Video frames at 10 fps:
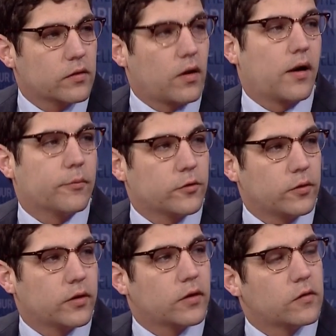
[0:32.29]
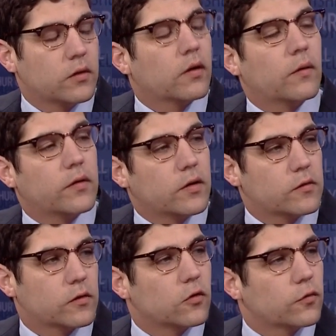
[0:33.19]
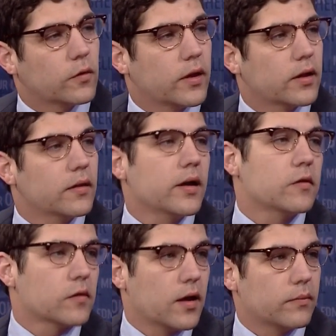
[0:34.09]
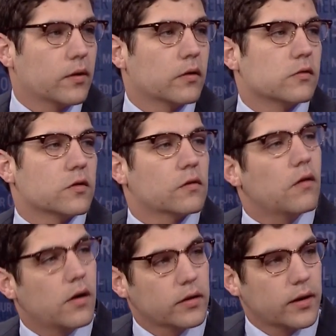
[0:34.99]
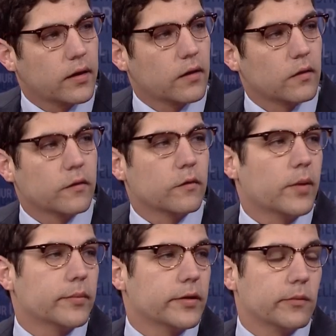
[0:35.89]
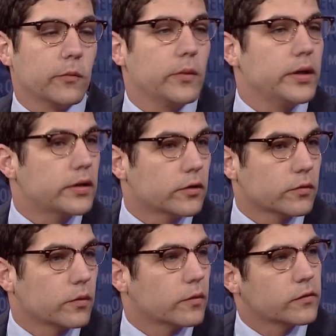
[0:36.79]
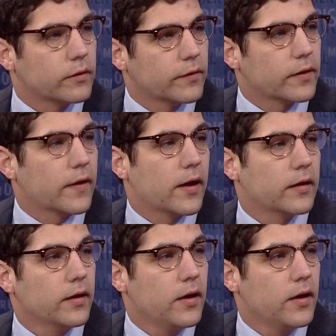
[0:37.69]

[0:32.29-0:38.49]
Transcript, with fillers: opportunity because you can go in there and search for like landscaping or just lawn care or maybe weed control, stuff like that.